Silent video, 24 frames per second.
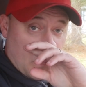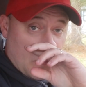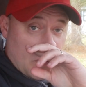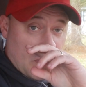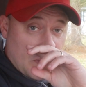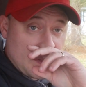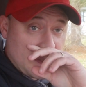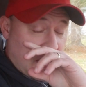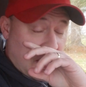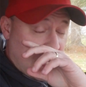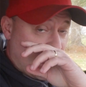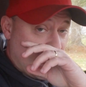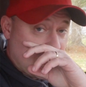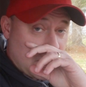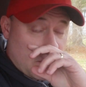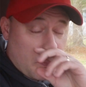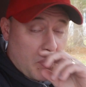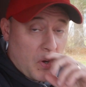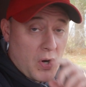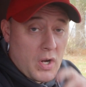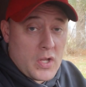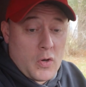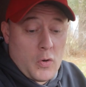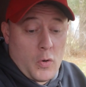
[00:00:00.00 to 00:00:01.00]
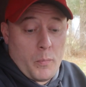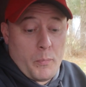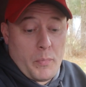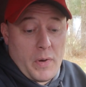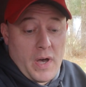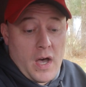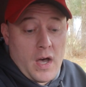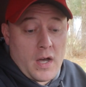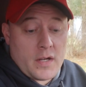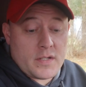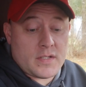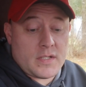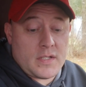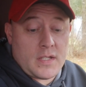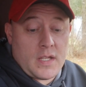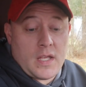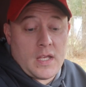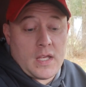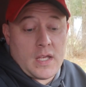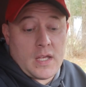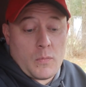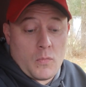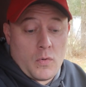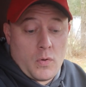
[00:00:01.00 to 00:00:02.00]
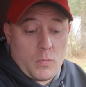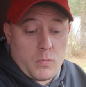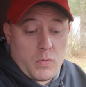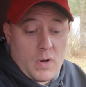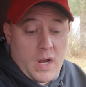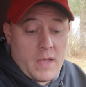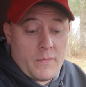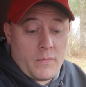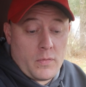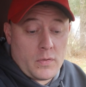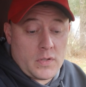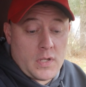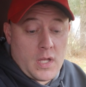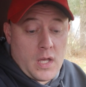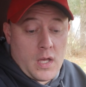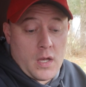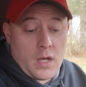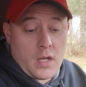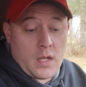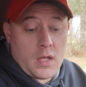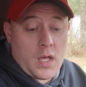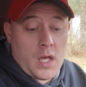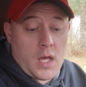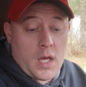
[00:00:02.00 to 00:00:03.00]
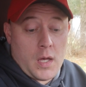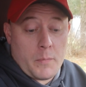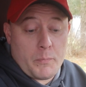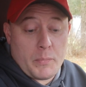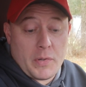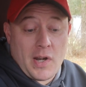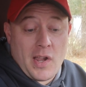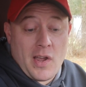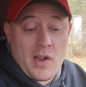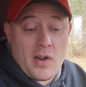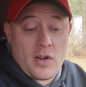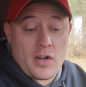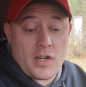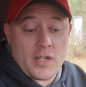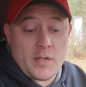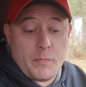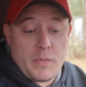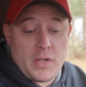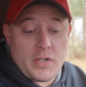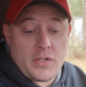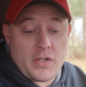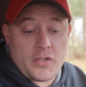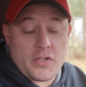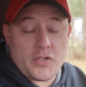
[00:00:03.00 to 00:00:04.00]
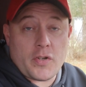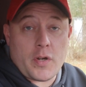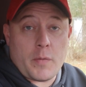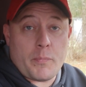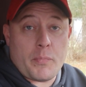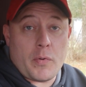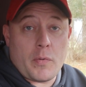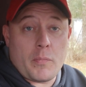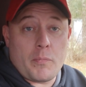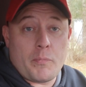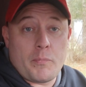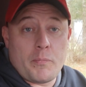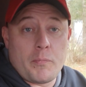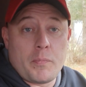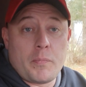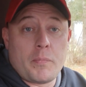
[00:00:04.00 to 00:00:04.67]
looks like it's a pretty cool box that will rival Doug Bernard's Midget Stripper